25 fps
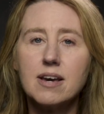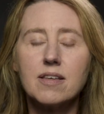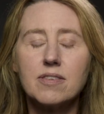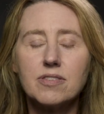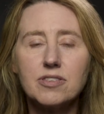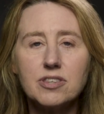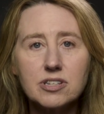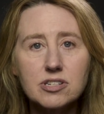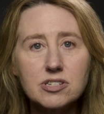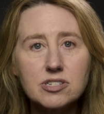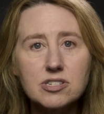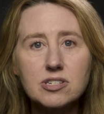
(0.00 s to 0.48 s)

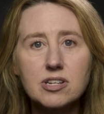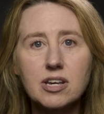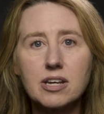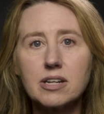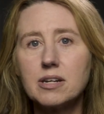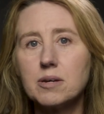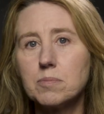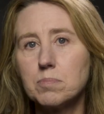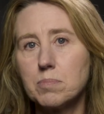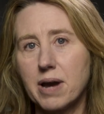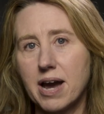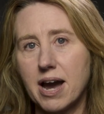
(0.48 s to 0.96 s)
This can
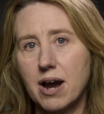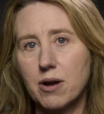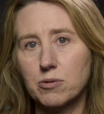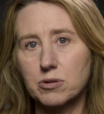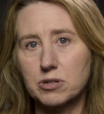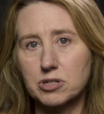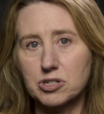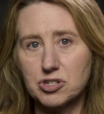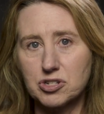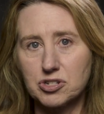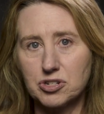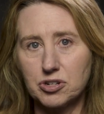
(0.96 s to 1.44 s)
empower
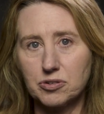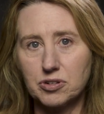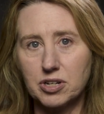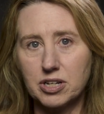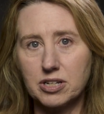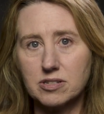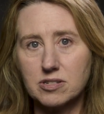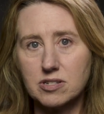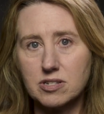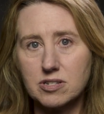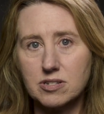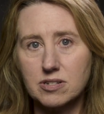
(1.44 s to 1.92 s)

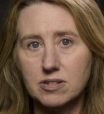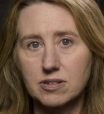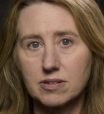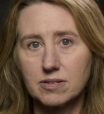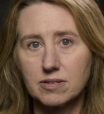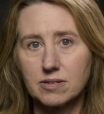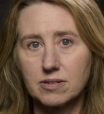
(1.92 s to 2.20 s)
students.